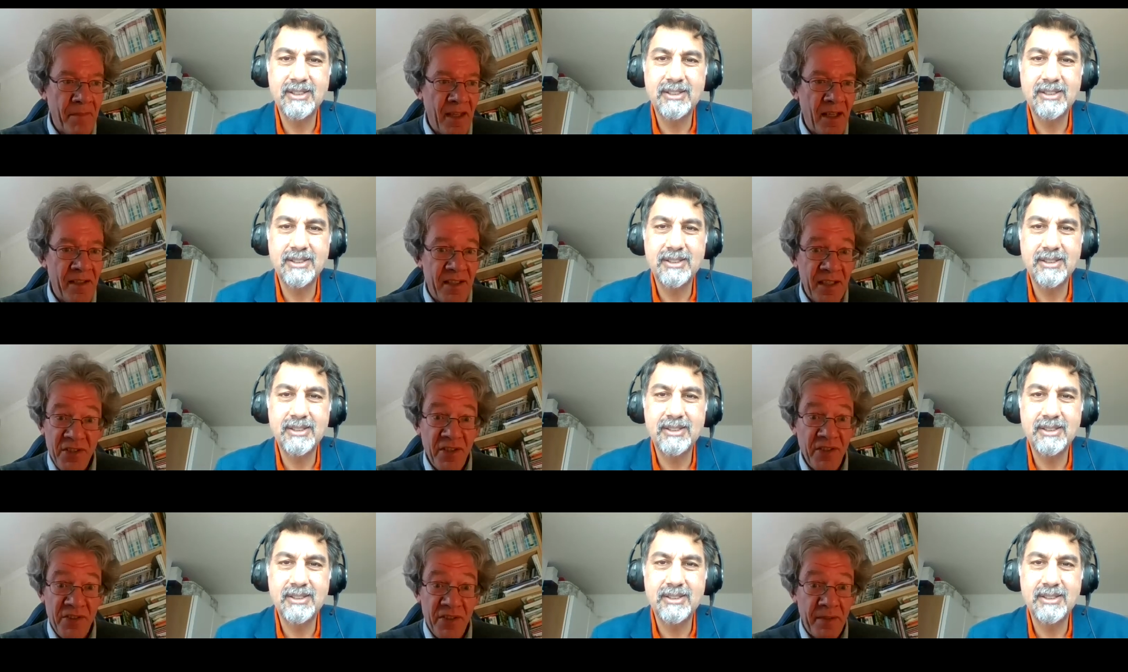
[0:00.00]
Speaker 1: uh,
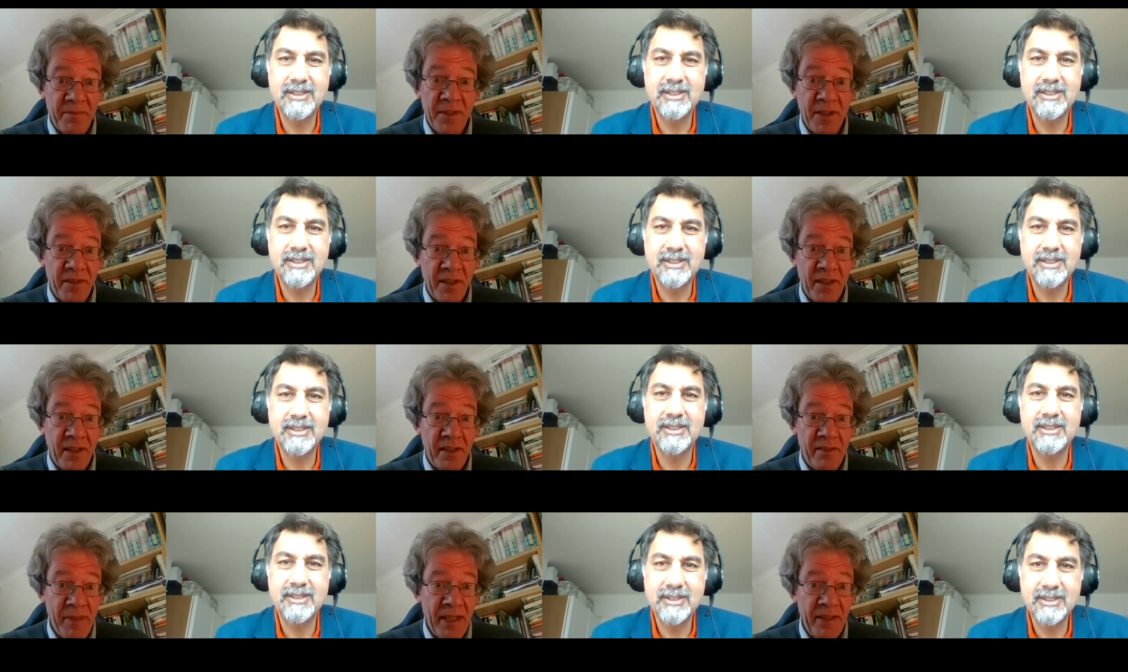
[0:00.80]
distancing on the Isle
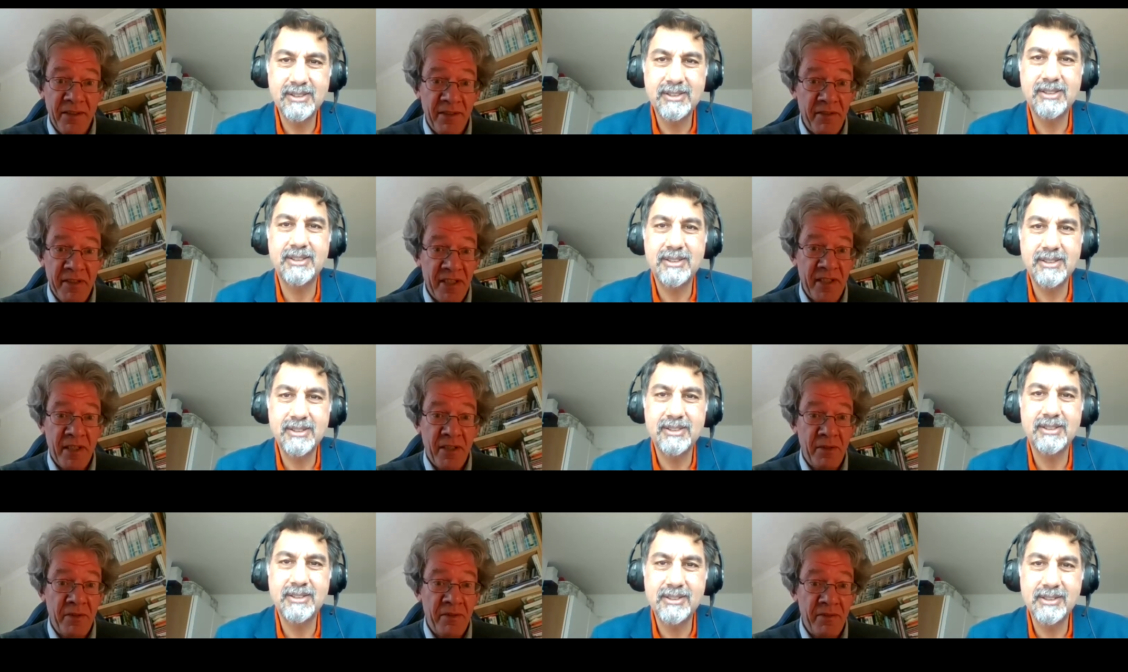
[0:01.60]
of Man. There is
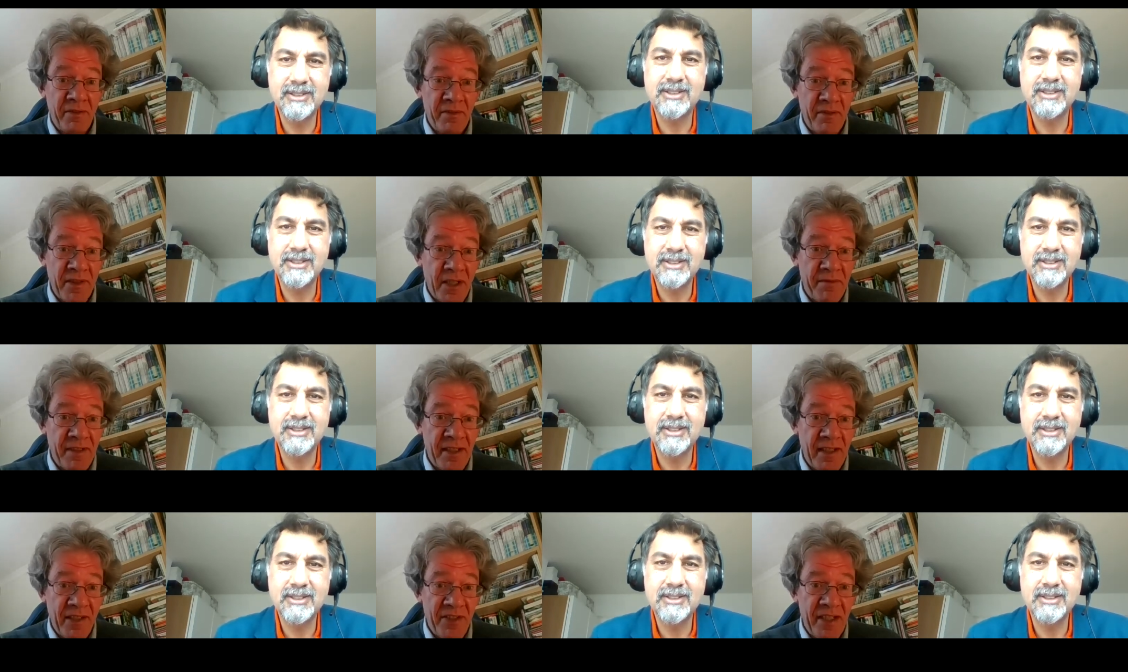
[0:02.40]
no COVID
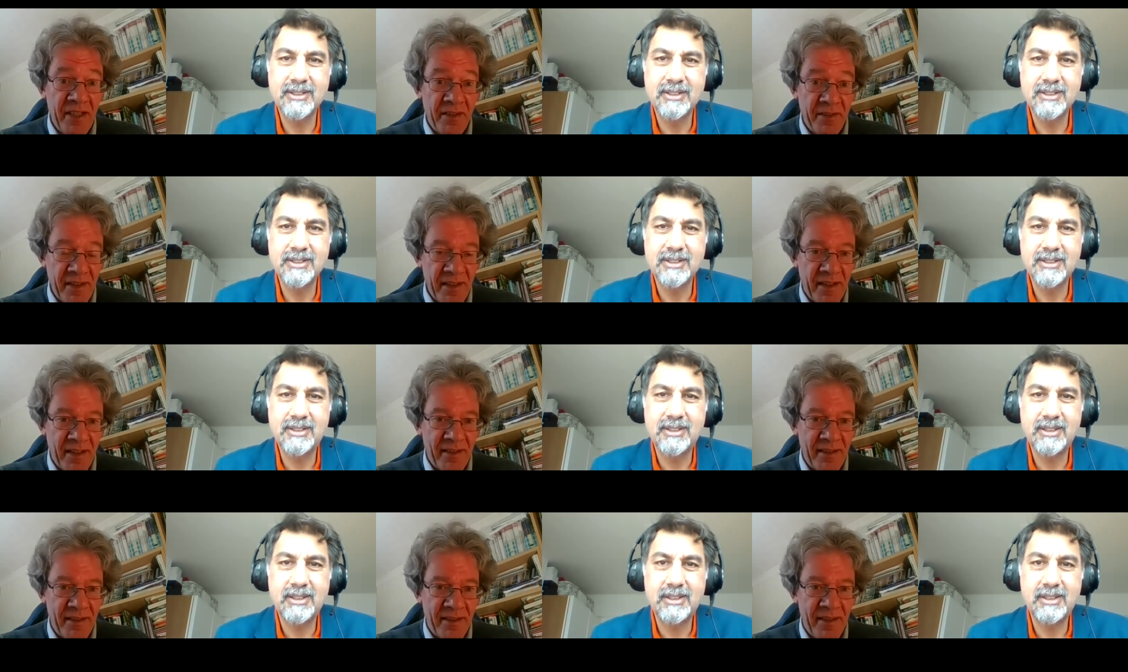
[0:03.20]
19 on the
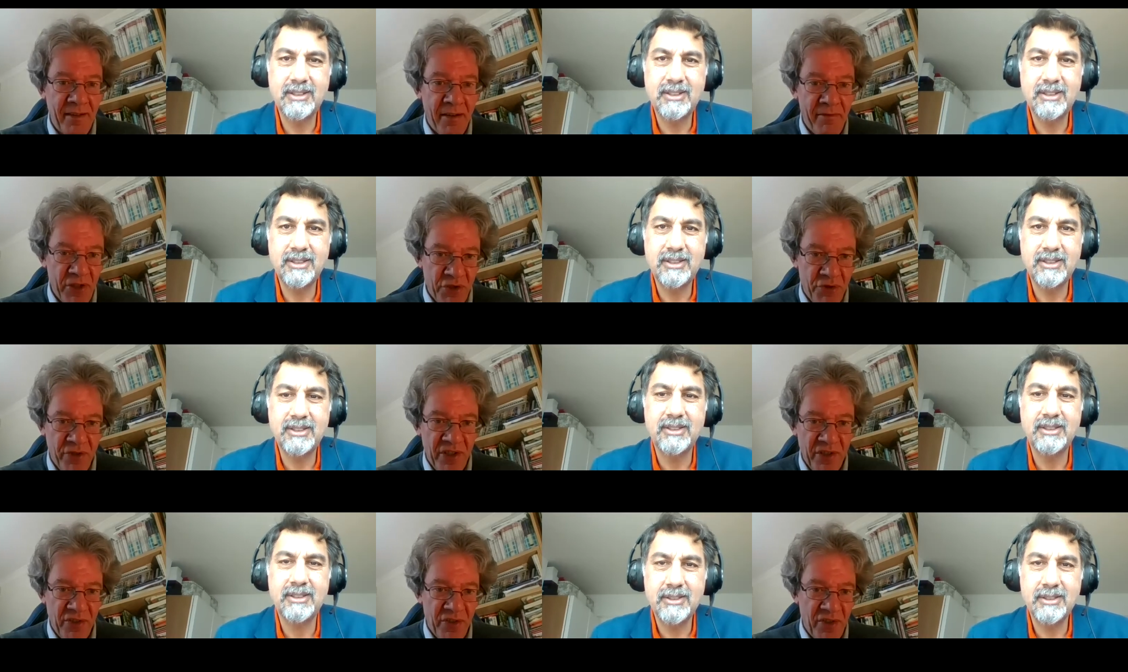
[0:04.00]
island. There are
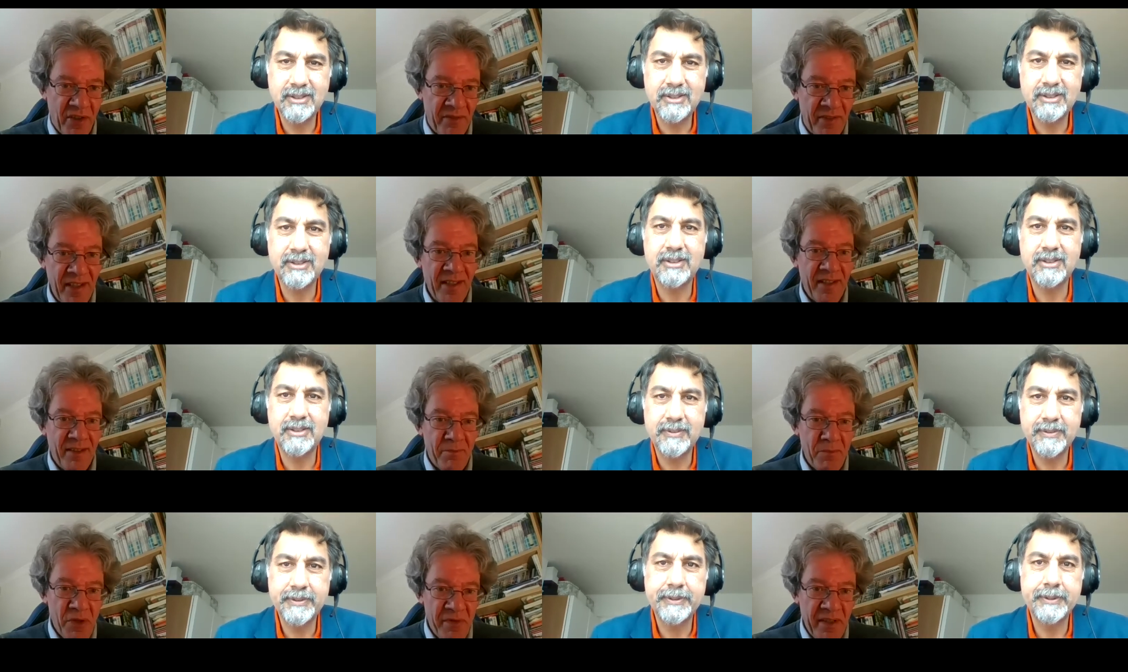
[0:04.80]
restrictions on
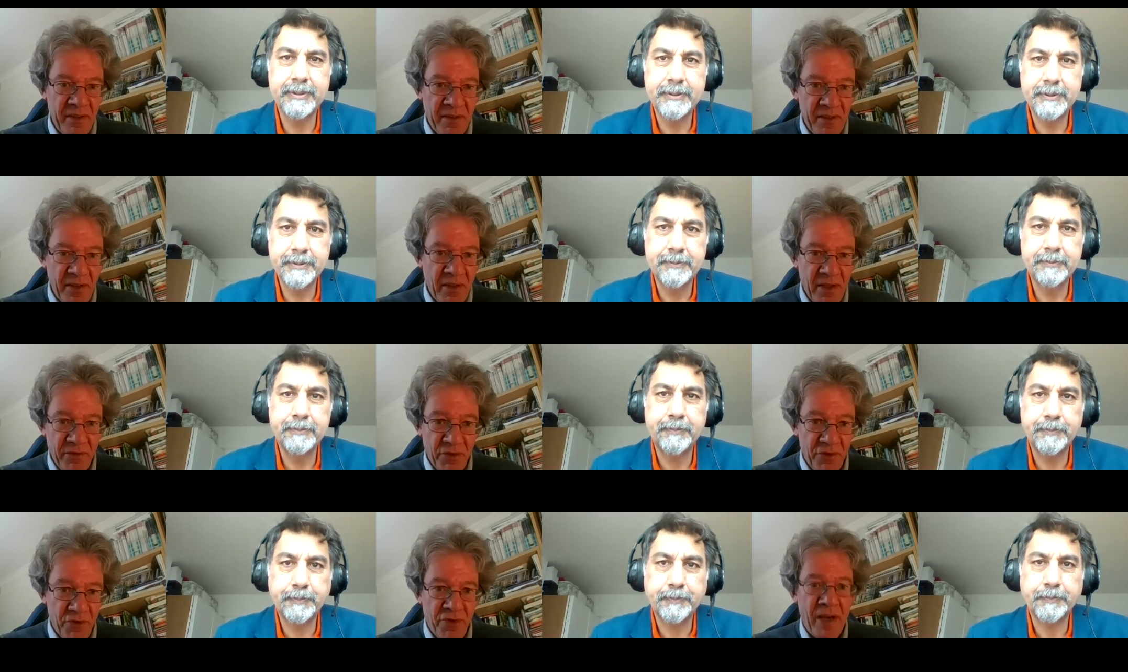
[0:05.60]
moving and
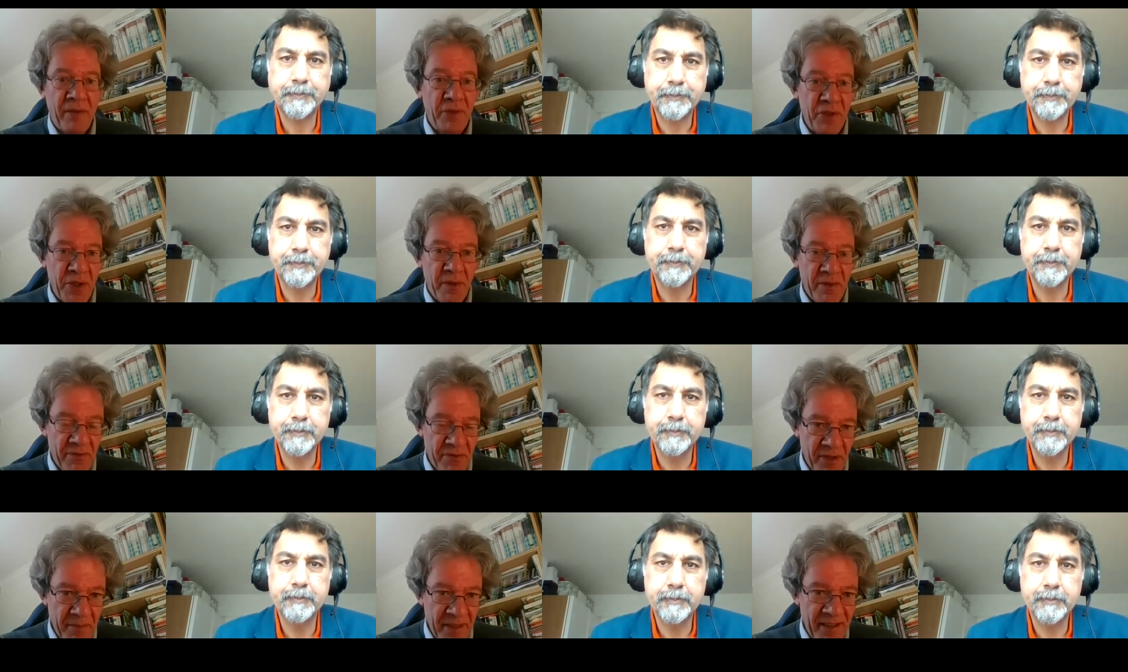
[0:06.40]
travel to and
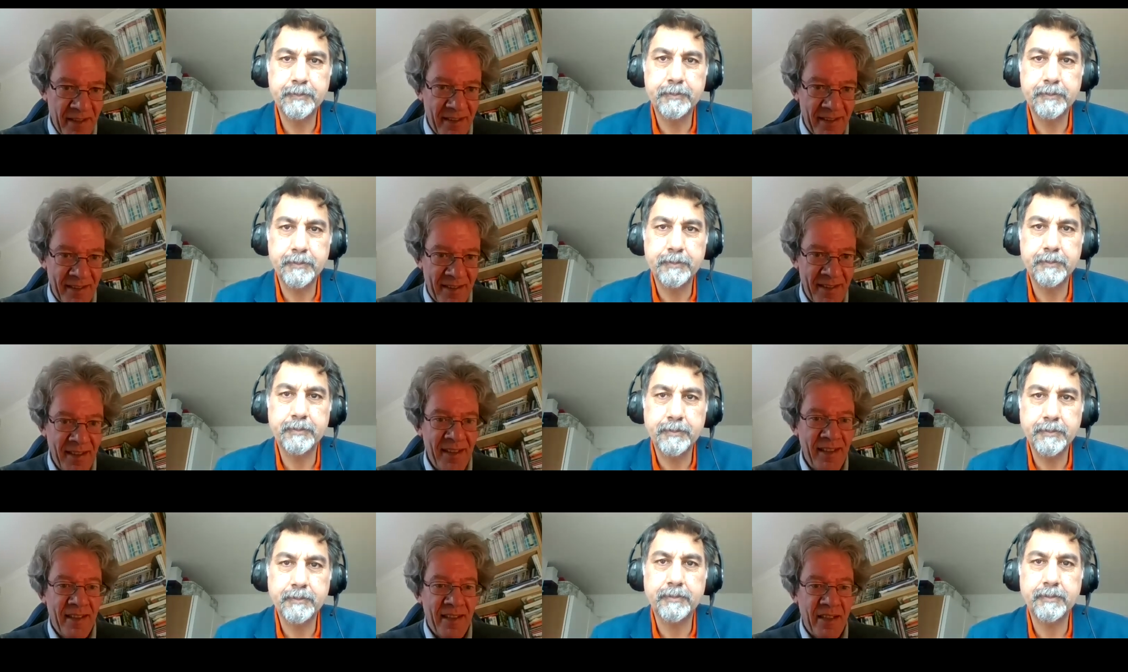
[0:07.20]
from the island.
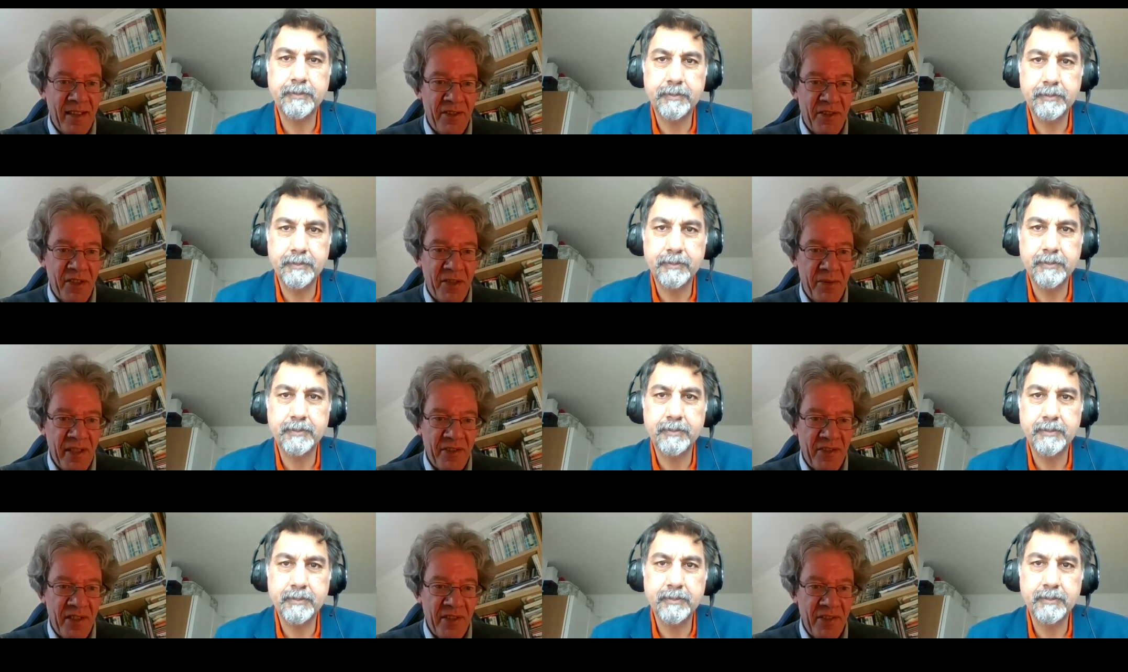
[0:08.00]
Uh, so
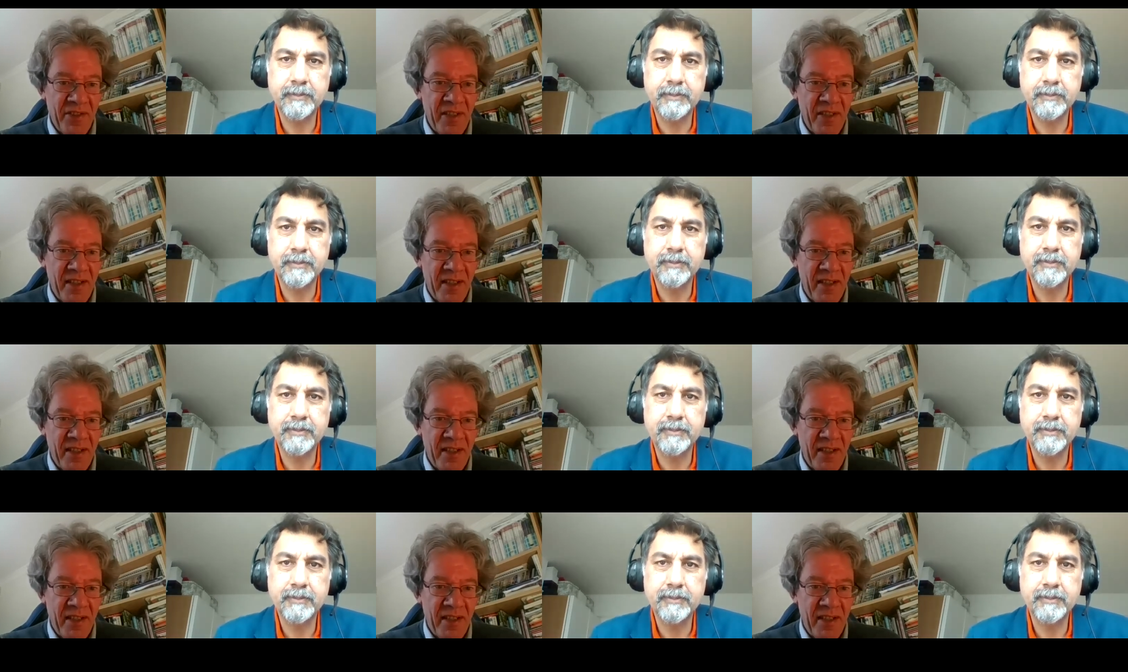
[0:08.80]
it's considered